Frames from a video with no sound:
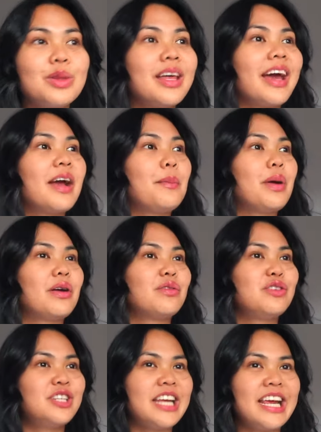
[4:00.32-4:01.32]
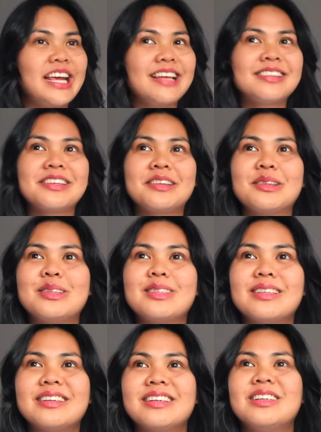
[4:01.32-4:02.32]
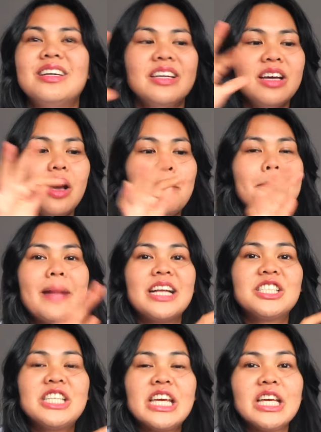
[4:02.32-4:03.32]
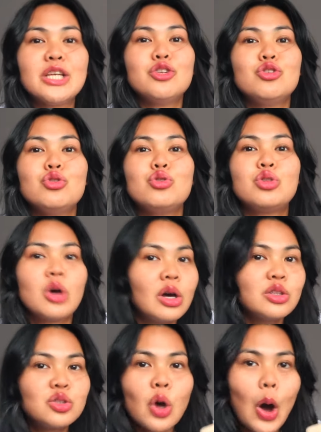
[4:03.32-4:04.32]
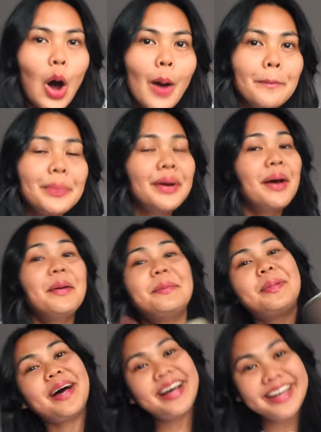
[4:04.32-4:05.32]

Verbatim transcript: like a pair of jeans and this like matching nude top but